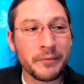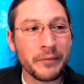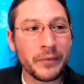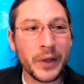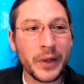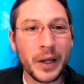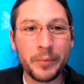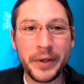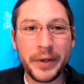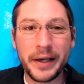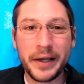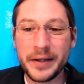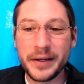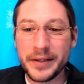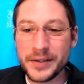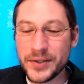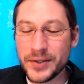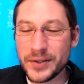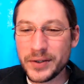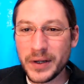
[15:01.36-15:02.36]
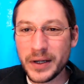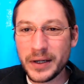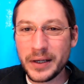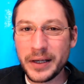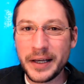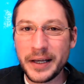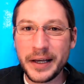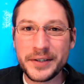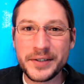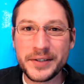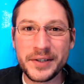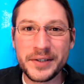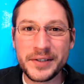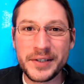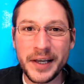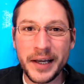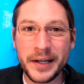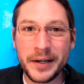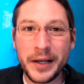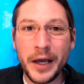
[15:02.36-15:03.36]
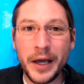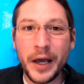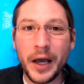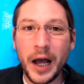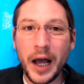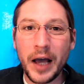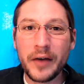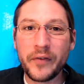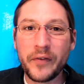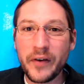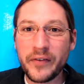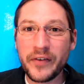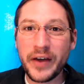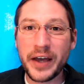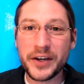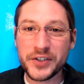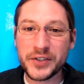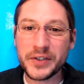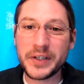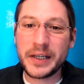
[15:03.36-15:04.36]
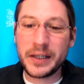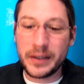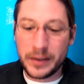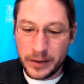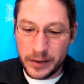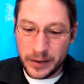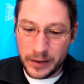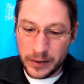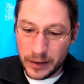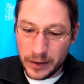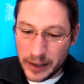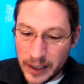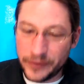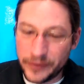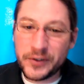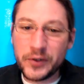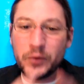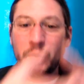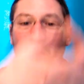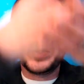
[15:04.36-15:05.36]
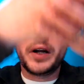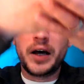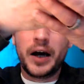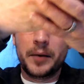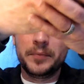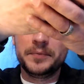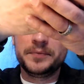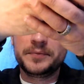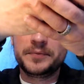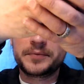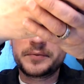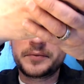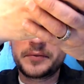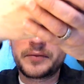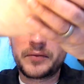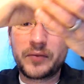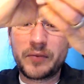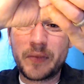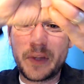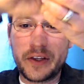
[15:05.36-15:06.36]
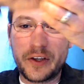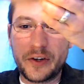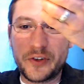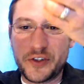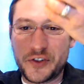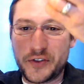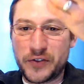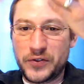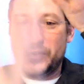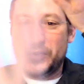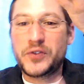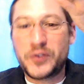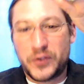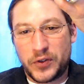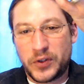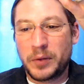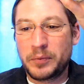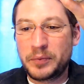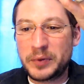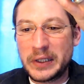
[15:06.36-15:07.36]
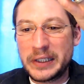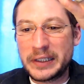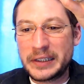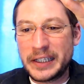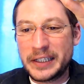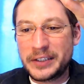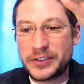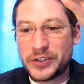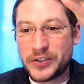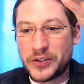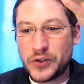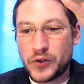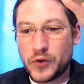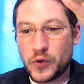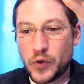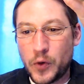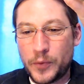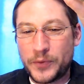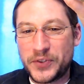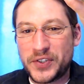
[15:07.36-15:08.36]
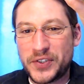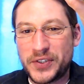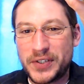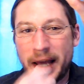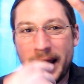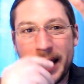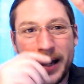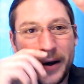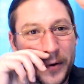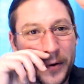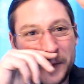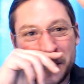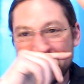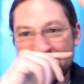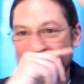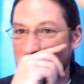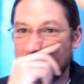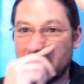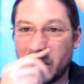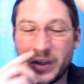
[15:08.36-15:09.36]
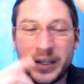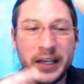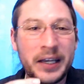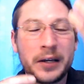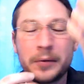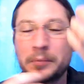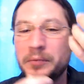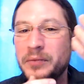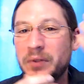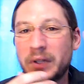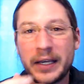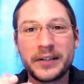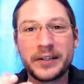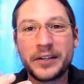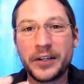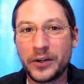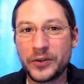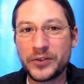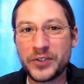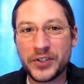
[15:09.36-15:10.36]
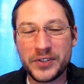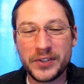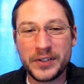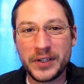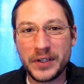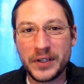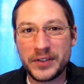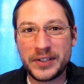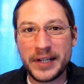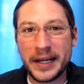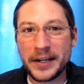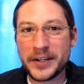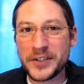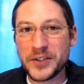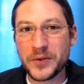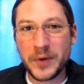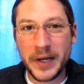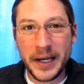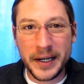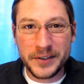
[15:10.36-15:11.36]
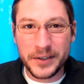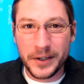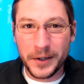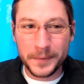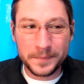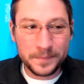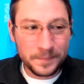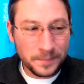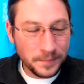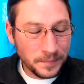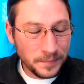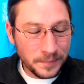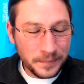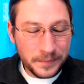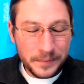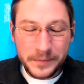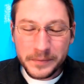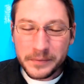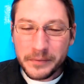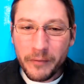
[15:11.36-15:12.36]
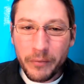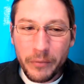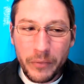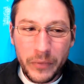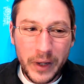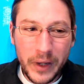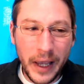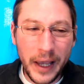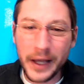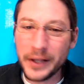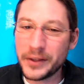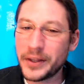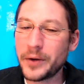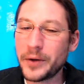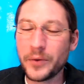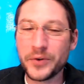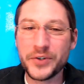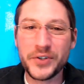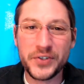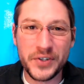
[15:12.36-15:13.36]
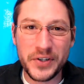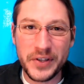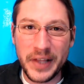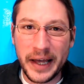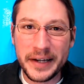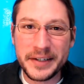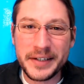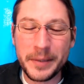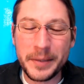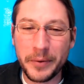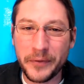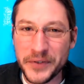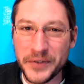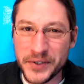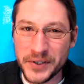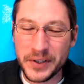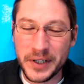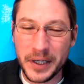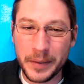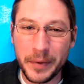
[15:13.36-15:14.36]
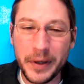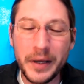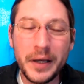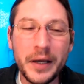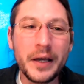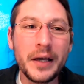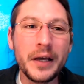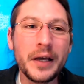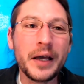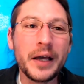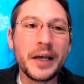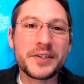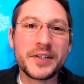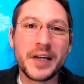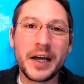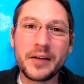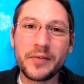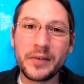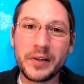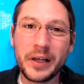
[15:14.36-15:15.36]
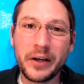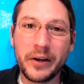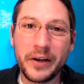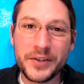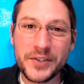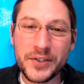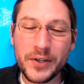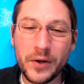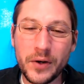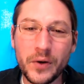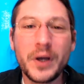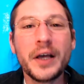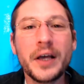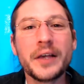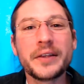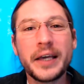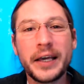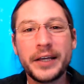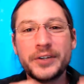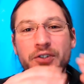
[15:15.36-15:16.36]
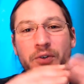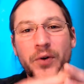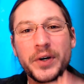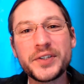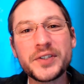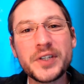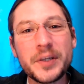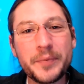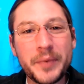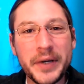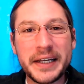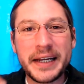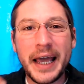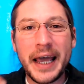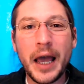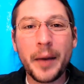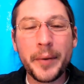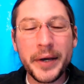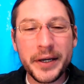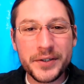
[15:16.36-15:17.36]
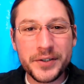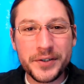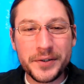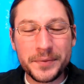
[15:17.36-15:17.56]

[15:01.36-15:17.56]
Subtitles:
because it's insane. I've actually lifted one up, and they're just completely just drooped down, looking like, just dead as a rag doll, and they were just in that deep of a sleep. It's kind of hilarious. So they enjoy sleeping in hammocks,